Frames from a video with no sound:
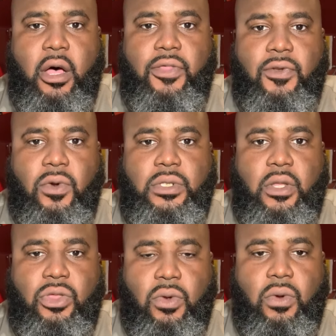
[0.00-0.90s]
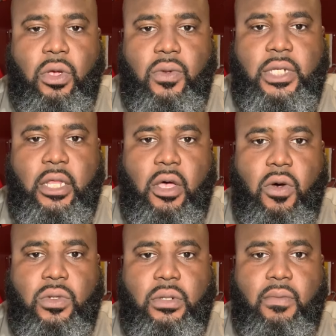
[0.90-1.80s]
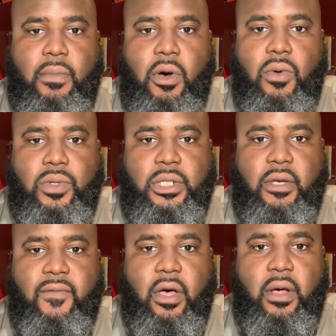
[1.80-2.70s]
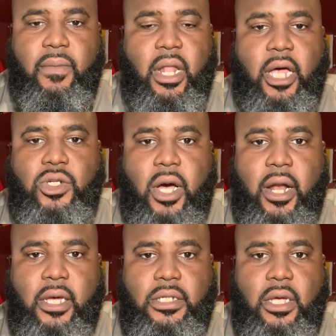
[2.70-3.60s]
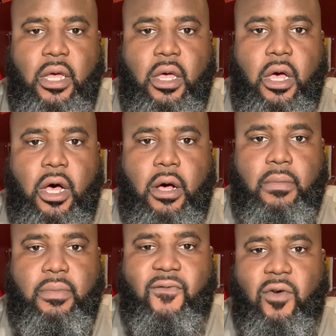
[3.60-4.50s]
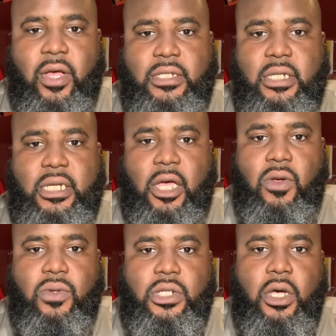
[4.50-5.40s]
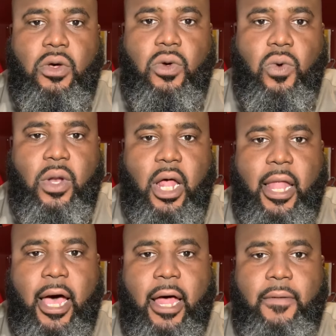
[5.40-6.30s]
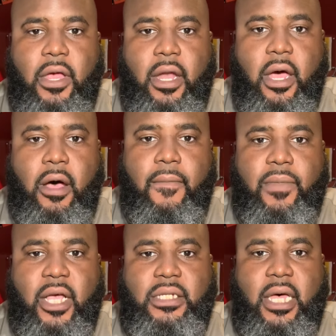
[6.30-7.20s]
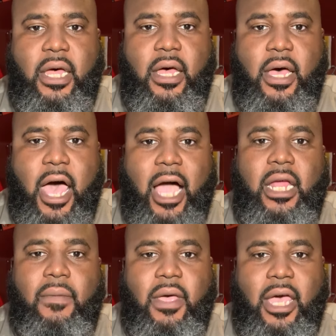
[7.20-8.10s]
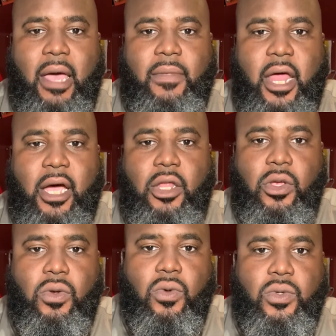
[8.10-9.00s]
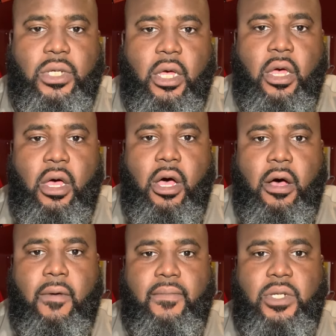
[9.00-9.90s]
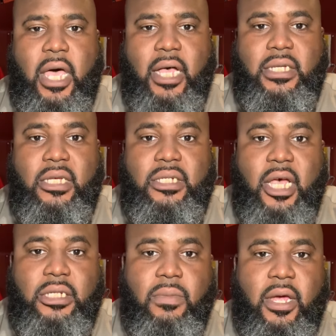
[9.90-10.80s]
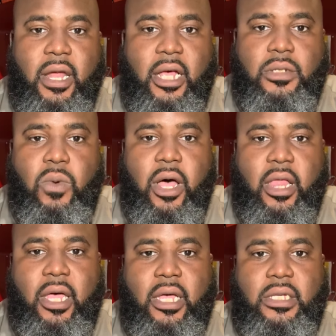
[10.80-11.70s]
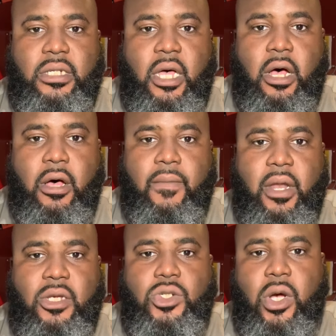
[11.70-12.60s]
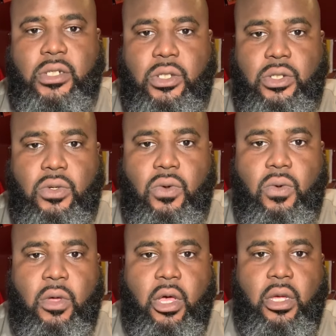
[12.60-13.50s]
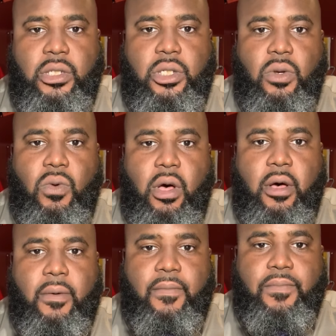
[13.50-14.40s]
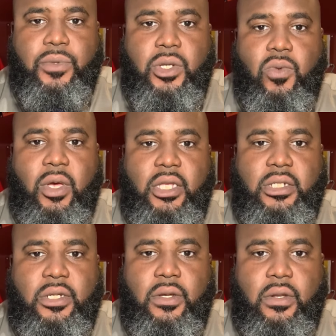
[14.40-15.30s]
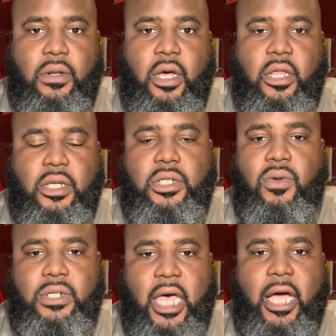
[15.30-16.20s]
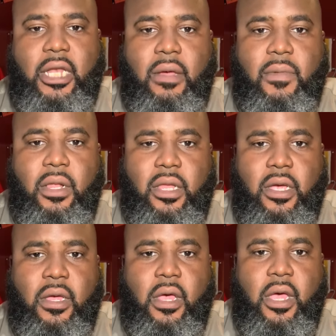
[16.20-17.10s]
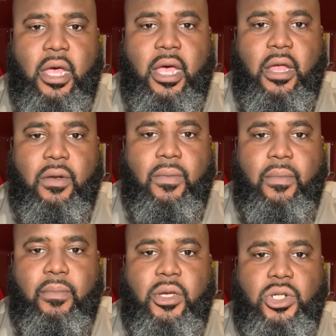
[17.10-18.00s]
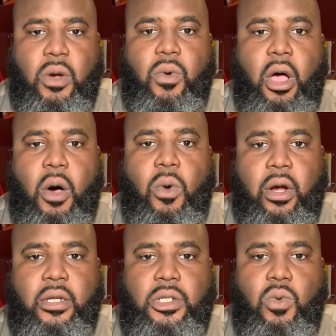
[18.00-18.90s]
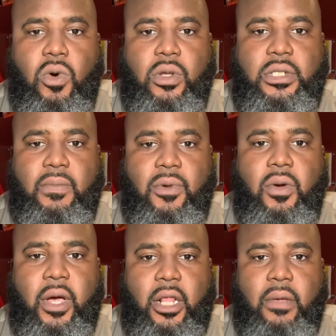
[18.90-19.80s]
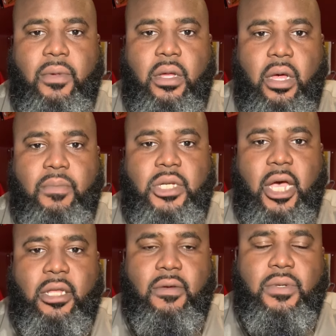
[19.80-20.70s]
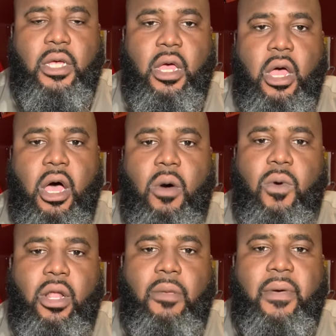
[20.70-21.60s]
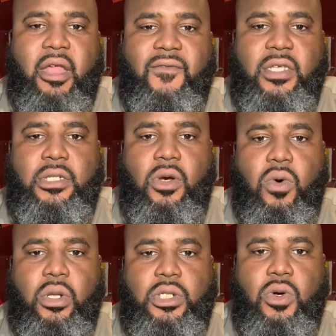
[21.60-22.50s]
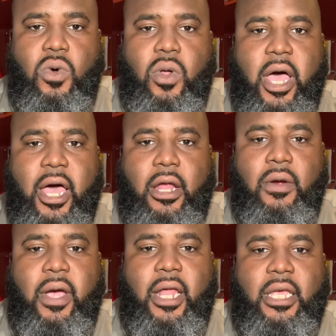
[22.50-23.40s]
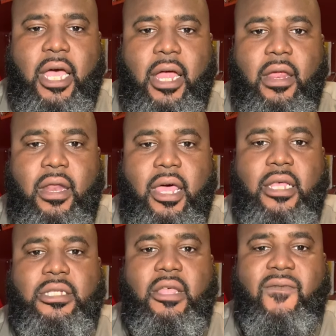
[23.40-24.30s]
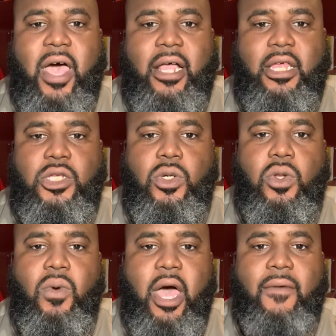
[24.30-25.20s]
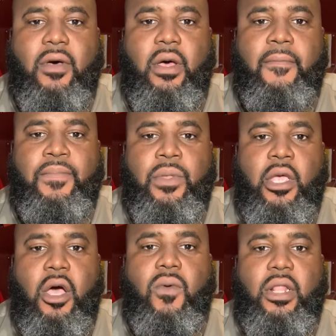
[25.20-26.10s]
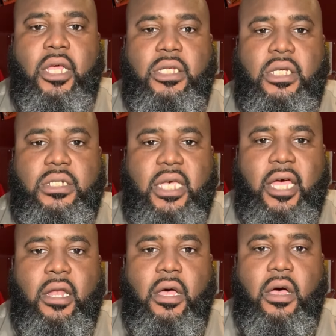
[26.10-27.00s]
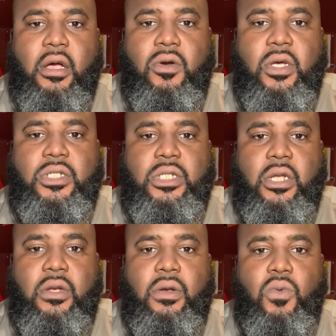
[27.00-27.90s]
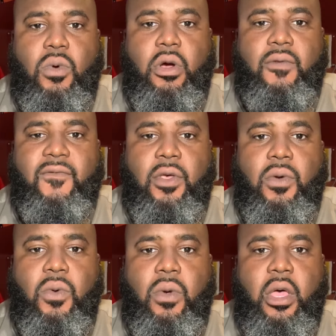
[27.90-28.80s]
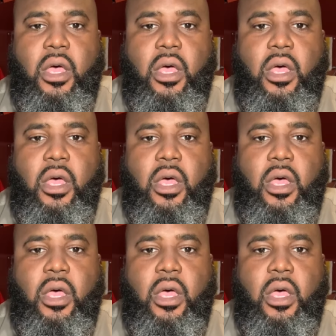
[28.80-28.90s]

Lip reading: through using those modes of electronics. For instance, I use Kahoot a lot, and that's an academic game that I can use as an assessment as well as an instruction tool to reach the students academically and be sure we're all working towards some curriculum objectives. One of the benefits to going to school at Grand Canyon is the fact that you do have a religious and Christian worldview